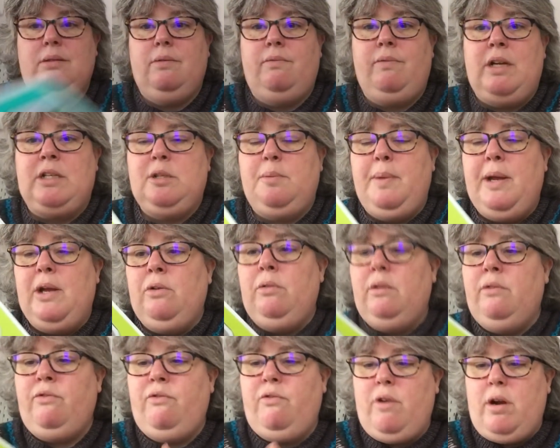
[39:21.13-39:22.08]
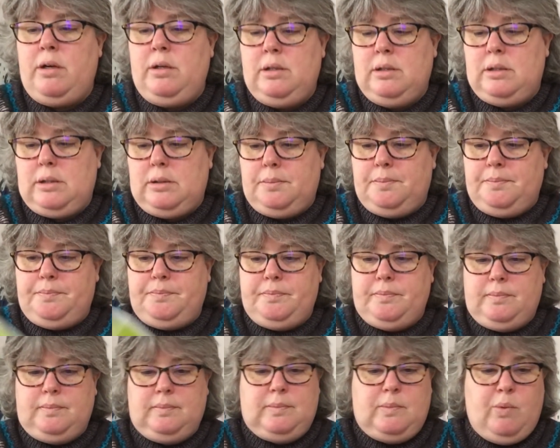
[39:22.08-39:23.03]
recipe on the front,
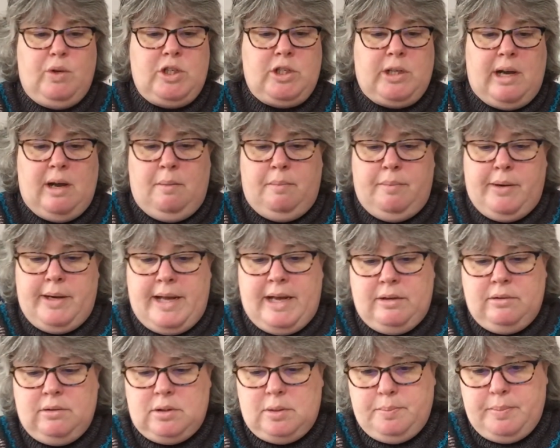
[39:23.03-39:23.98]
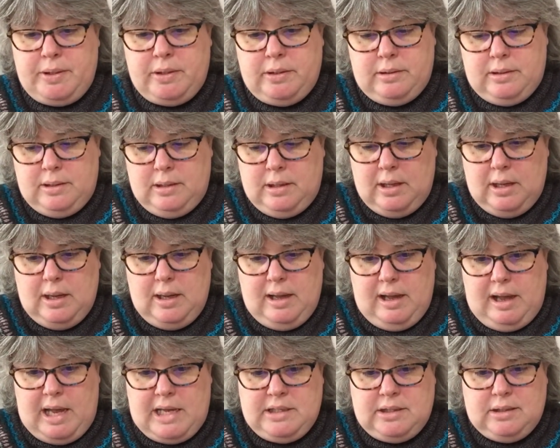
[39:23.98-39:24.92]
which I can't pronounce, but
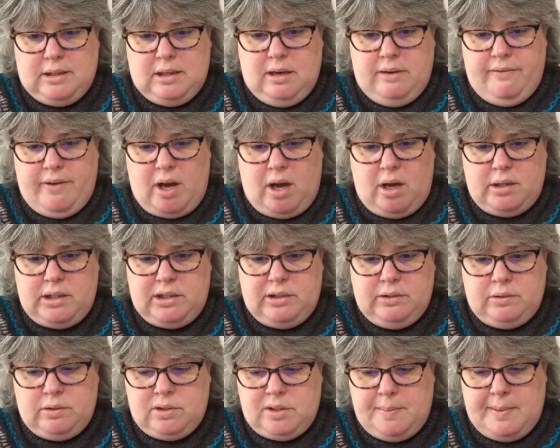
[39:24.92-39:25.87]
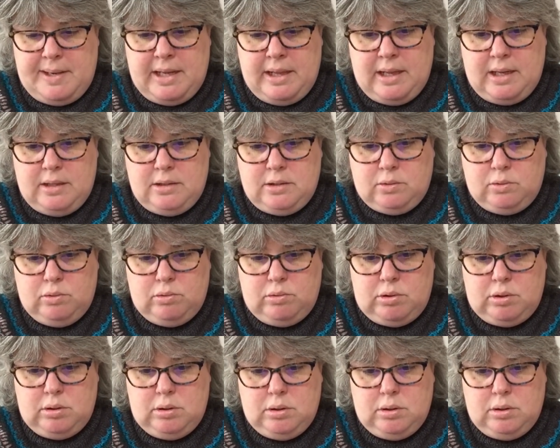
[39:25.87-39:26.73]
esclavada or something like that it's called.